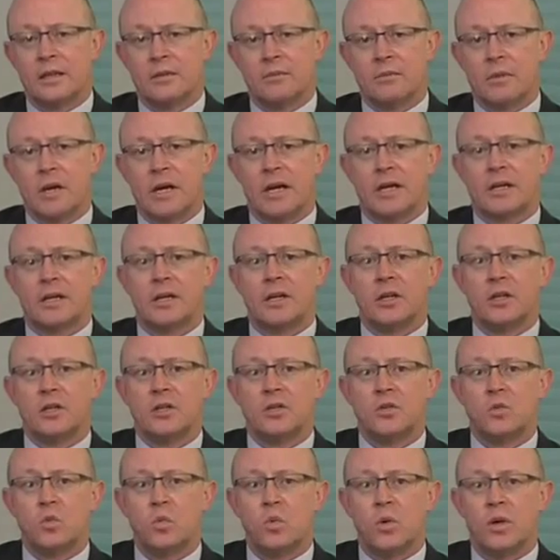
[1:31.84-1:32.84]
they're
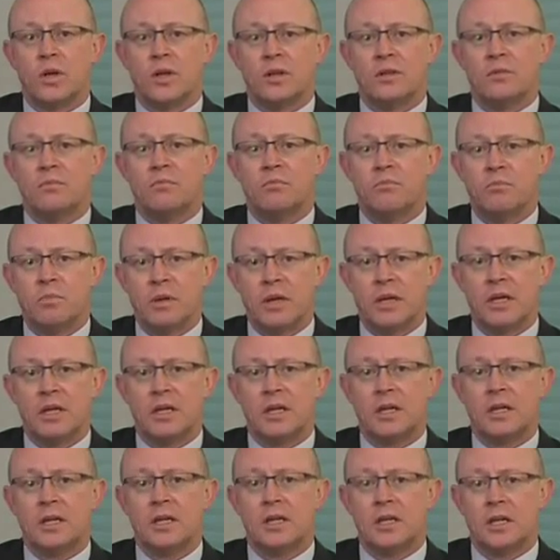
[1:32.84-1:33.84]
markets with
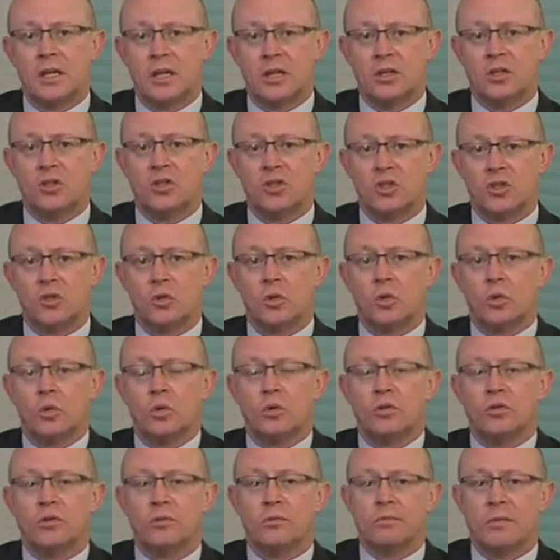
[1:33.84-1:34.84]
big
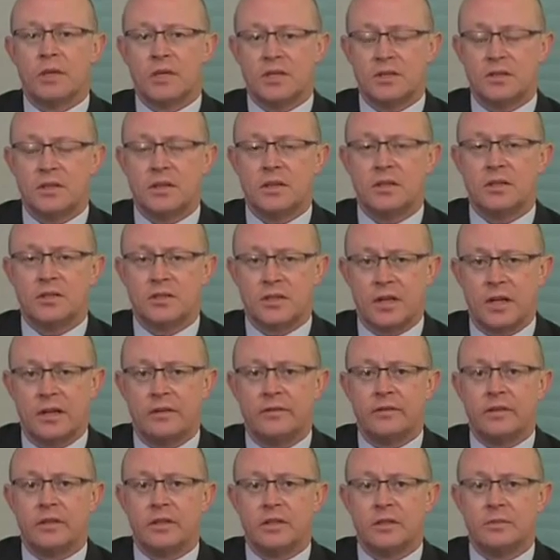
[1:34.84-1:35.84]
installed domestic
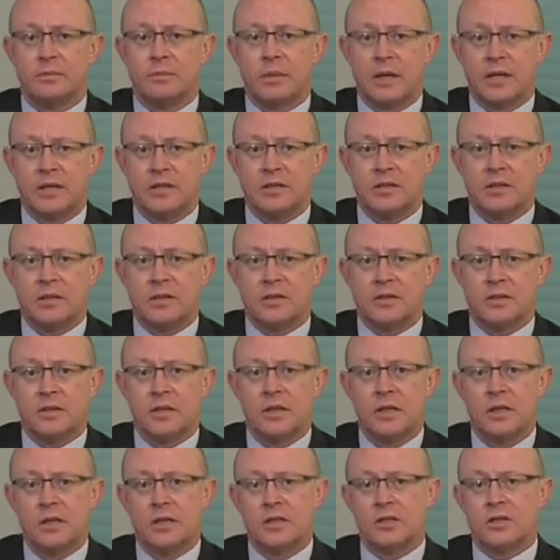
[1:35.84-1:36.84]
savings bases.
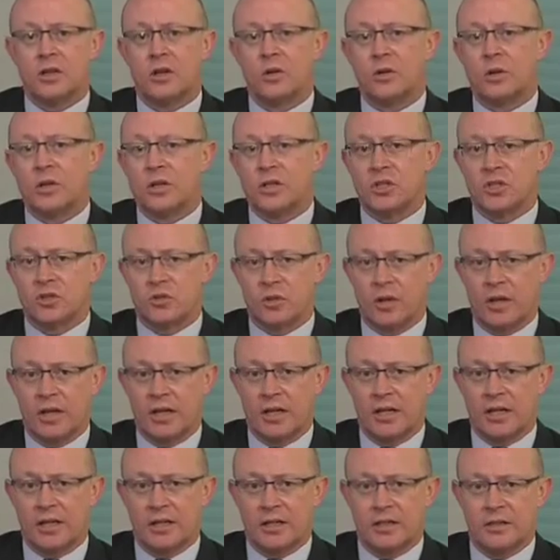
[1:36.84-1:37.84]
So
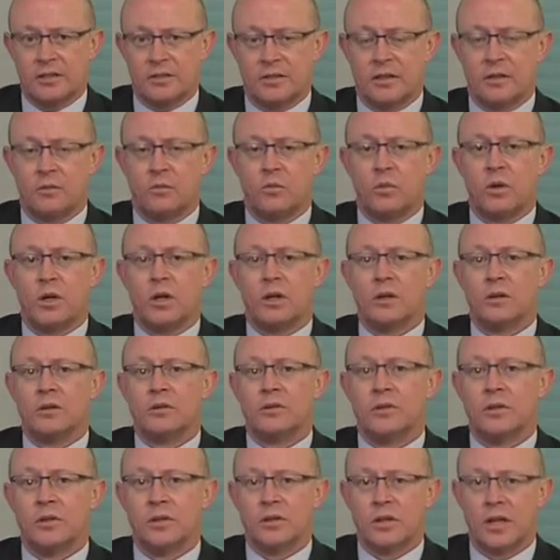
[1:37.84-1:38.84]
Australia has done well,
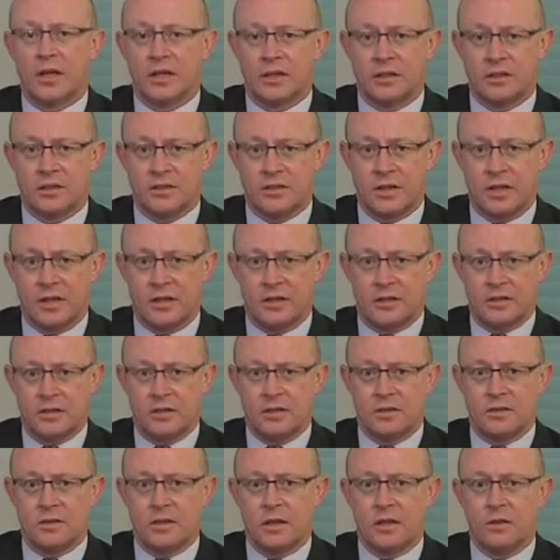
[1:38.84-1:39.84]
the United States
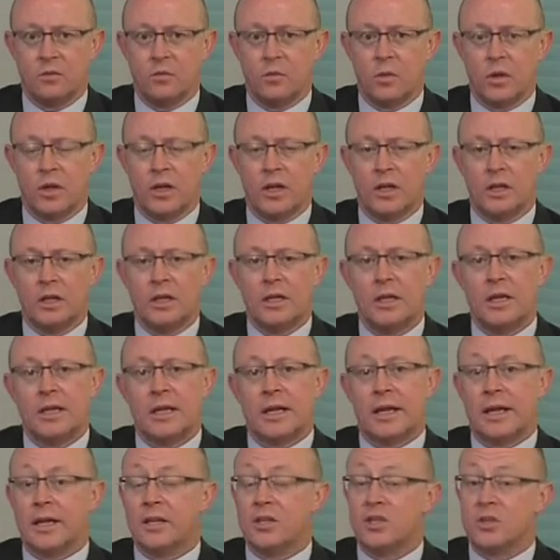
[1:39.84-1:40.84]
has done well,
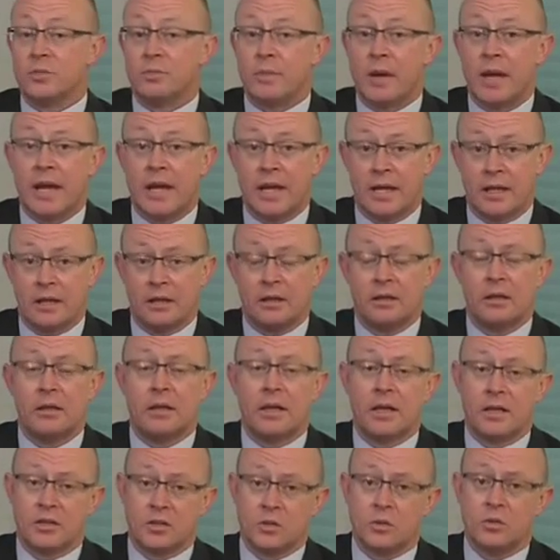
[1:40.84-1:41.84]
Japan
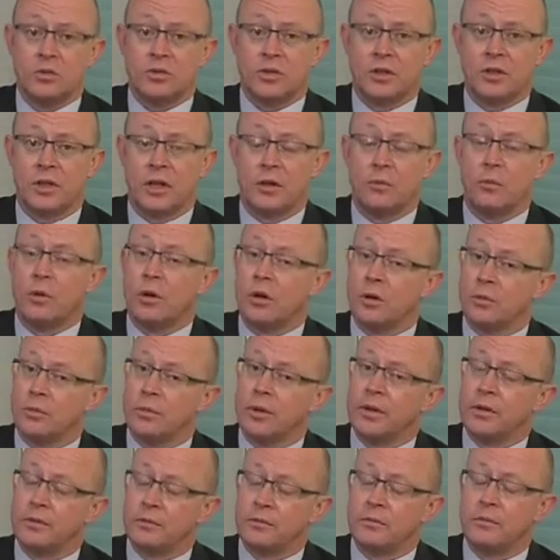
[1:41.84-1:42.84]
has also done well,
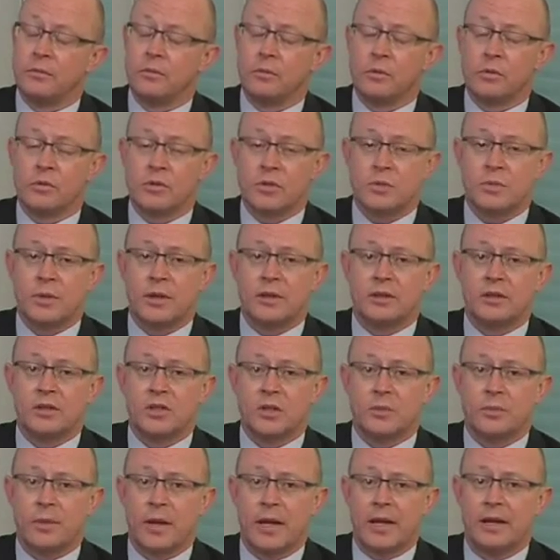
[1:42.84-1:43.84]
but with respect to
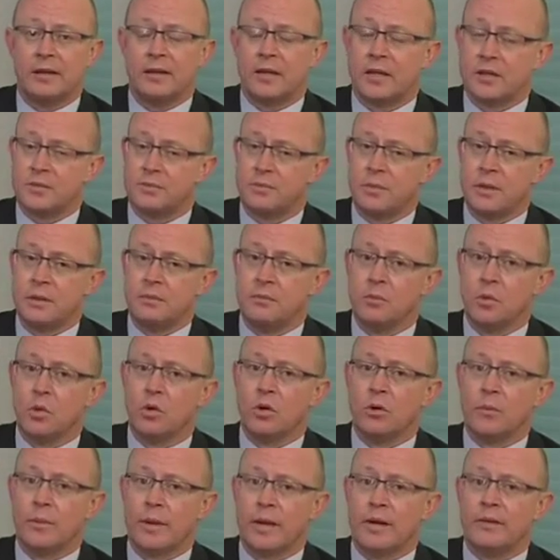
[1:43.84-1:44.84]
Japan, that's been
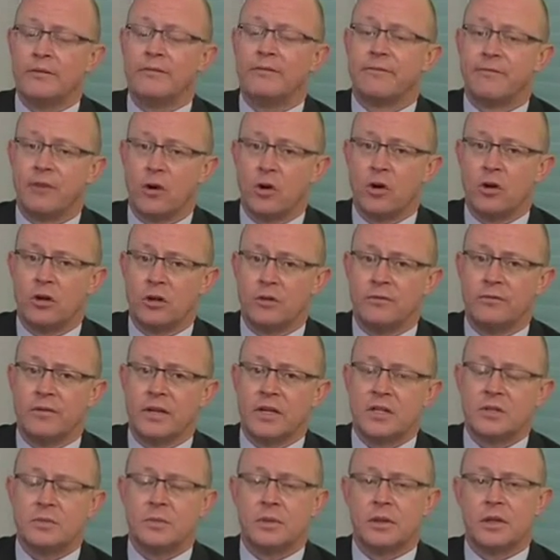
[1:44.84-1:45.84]
more about foreign
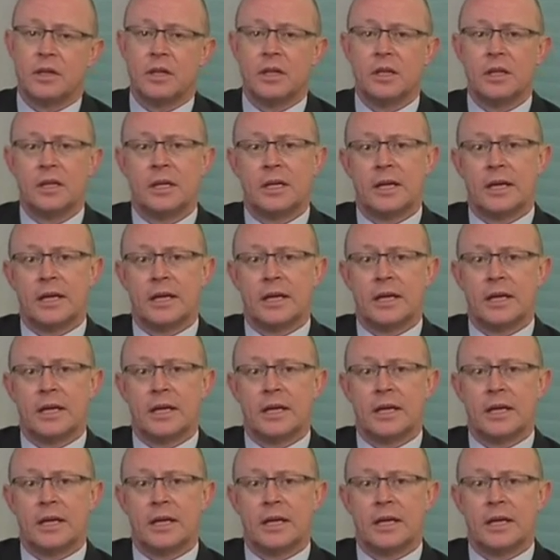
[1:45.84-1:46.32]
investment